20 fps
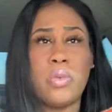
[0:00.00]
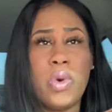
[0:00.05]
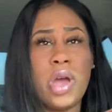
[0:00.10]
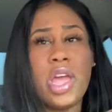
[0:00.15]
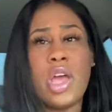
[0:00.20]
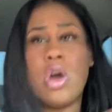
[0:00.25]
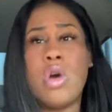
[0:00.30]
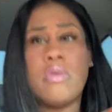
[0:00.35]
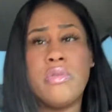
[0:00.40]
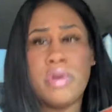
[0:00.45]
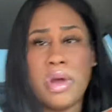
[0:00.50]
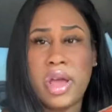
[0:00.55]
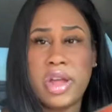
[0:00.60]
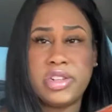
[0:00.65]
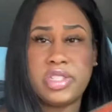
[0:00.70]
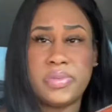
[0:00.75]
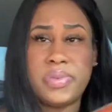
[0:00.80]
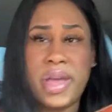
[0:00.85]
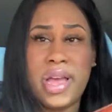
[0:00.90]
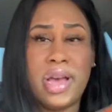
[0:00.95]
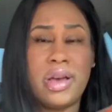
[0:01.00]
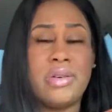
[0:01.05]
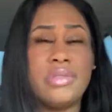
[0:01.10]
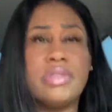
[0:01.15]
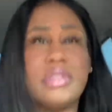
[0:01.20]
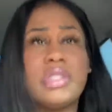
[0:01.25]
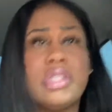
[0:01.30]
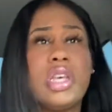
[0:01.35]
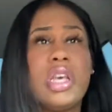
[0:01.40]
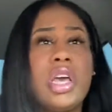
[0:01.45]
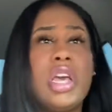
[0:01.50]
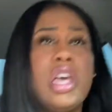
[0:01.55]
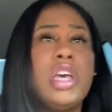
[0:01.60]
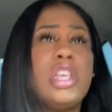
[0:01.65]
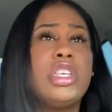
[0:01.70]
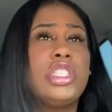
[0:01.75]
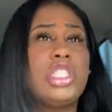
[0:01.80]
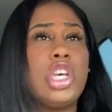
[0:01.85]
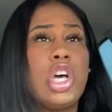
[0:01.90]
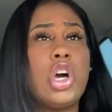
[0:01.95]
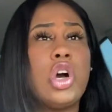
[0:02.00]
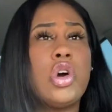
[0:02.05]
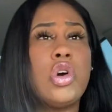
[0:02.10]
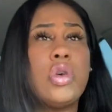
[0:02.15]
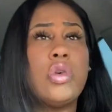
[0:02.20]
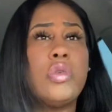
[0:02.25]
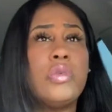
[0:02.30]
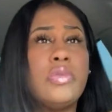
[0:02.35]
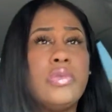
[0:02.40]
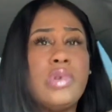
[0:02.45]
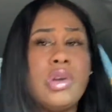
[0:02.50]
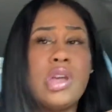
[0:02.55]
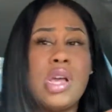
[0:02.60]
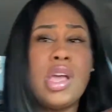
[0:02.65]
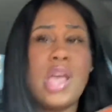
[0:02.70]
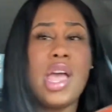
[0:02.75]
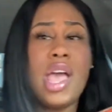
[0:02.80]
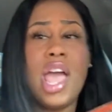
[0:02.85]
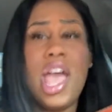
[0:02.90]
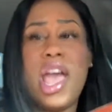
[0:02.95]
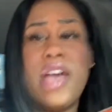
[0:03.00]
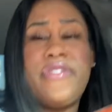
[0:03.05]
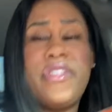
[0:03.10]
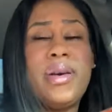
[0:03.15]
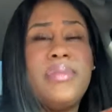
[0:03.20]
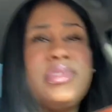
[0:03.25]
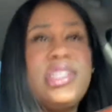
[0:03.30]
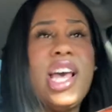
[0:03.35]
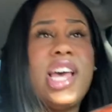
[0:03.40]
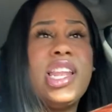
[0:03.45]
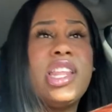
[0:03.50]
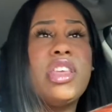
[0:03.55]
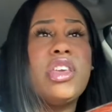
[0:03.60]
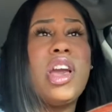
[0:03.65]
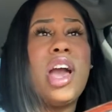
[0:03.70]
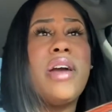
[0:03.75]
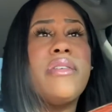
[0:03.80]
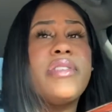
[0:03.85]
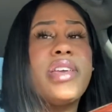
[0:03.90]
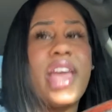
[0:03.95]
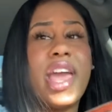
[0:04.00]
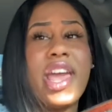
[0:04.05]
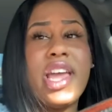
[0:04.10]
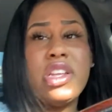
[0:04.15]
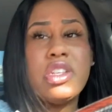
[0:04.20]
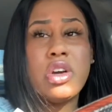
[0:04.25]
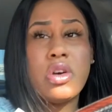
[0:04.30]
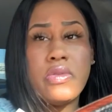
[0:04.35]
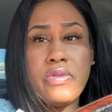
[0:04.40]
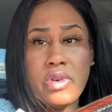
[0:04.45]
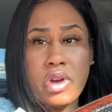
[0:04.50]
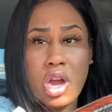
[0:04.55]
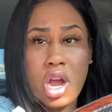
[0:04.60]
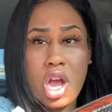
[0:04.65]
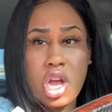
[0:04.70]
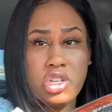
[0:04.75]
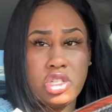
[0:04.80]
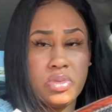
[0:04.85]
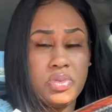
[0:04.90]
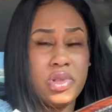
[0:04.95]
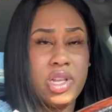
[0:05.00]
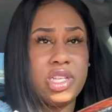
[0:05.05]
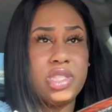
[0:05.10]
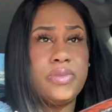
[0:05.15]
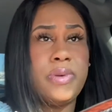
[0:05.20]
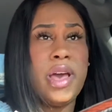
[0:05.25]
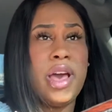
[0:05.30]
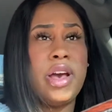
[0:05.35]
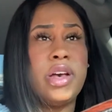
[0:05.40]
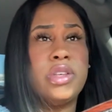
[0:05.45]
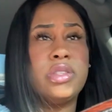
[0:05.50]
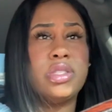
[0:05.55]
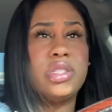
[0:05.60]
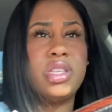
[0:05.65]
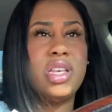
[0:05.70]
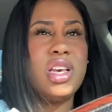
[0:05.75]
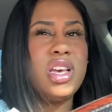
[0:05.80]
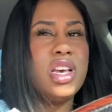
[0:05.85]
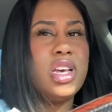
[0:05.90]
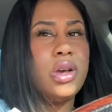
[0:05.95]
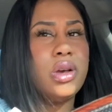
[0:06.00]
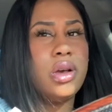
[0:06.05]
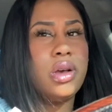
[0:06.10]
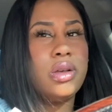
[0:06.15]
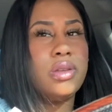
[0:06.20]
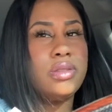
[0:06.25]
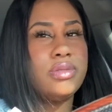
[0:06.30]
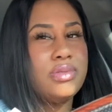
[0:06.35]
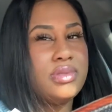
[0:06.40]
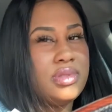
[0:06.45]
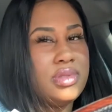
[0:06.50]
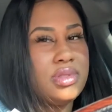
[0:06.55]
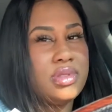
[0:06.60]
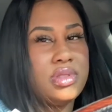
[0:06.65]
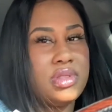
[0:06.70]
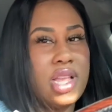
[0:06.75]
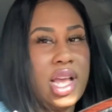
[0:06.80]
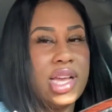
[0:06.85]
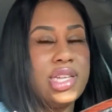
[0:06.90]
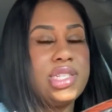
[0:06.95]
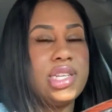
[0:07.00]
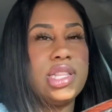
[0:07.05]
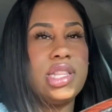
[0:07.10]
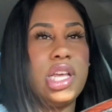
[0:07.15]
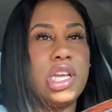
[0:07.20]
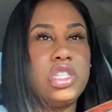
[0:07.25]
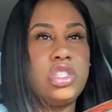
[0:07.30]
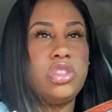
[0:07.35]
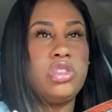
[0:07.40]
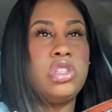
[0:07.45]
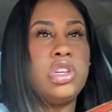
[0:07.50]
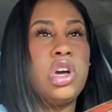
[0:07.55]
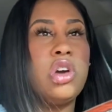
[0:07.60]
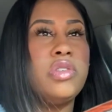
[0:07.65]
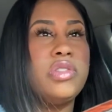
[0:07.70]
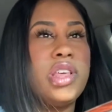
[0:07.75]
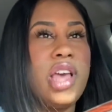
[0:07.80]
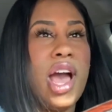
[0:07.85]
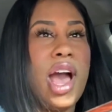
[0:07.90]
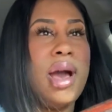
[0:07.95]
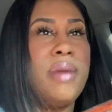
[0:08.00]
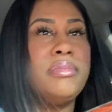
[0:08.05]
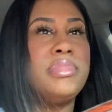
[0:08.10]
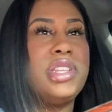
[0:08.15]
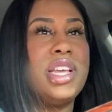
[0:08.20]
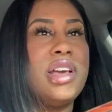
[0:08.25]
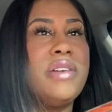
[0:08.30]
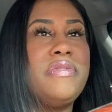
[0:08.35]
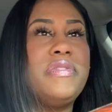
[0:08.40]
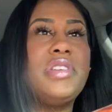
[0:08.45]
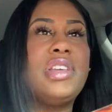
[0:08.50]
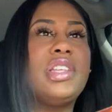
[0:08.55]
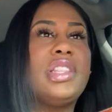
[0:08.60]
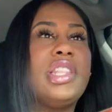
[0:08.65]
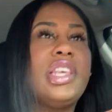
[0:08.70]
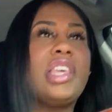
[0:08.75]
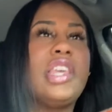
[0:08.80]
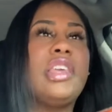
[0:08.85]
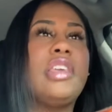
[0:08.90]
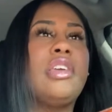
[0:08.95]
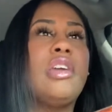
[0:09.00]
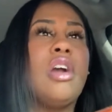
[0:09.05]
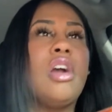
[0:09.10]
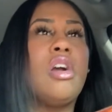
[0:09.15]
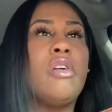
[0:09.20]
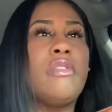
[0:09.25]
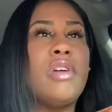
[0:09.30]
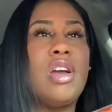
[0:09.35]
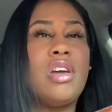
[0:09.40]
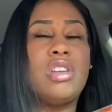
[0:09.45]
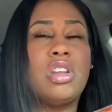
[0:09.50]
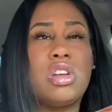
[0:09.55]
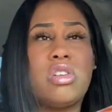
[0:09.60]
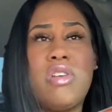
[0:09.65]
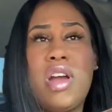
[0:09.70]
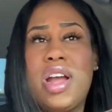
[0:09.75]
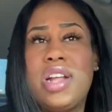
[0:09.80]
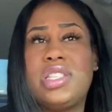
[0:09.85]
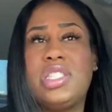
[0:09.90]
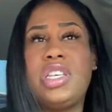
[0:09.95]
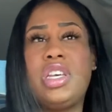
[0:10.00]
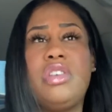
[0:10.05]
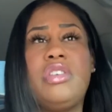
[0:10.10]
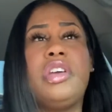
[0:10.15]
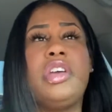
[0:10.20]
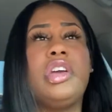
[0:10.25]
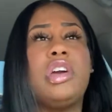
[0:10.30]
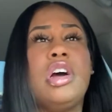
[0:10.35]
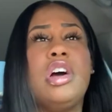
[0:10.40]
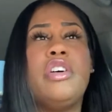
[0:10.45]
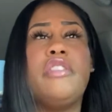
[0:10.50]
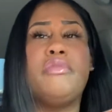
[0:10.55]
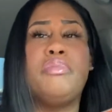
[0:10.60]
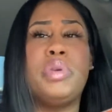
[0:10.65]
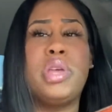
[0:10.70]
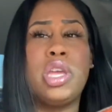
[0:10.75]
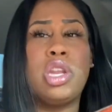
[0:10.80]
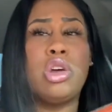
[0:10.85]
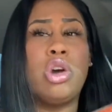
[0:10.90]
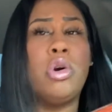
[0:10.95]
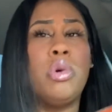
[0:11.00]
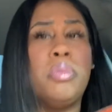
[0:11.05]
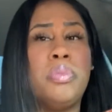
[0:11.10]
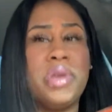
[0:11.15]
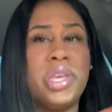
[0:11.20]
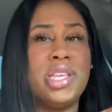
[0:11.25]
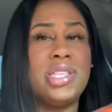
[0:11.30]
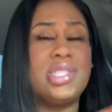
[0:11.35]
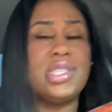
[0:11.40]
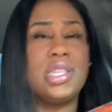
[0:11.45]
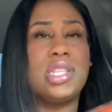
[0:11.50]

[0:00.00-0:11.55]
way over 100 pounds. So if I'm telling you I've gained over 100 plus pounds, that should let you know that I'm definitely around the criteria of being obese.